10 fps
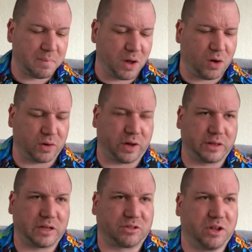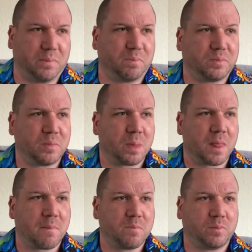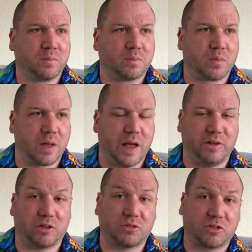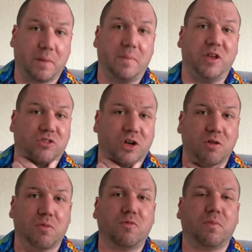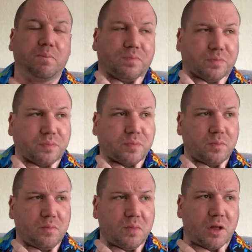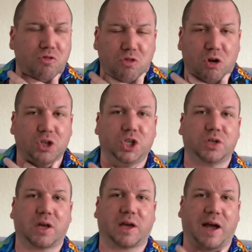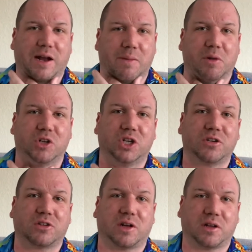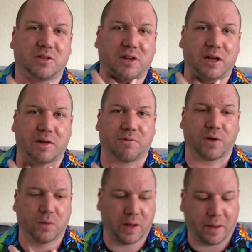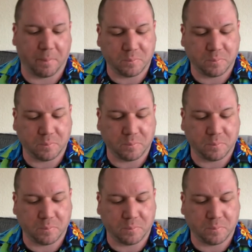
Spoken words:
Oh God, that's good. It's got a raw sugar cane element just on the side of your throat there.